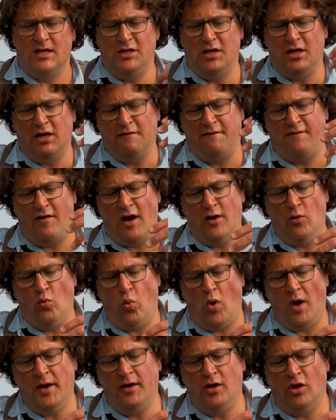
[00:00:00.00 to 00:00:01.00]
you're gonna
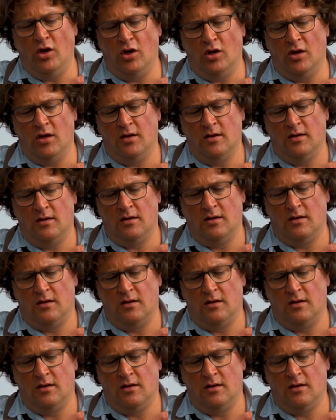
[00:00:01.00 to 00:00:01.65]
find one lure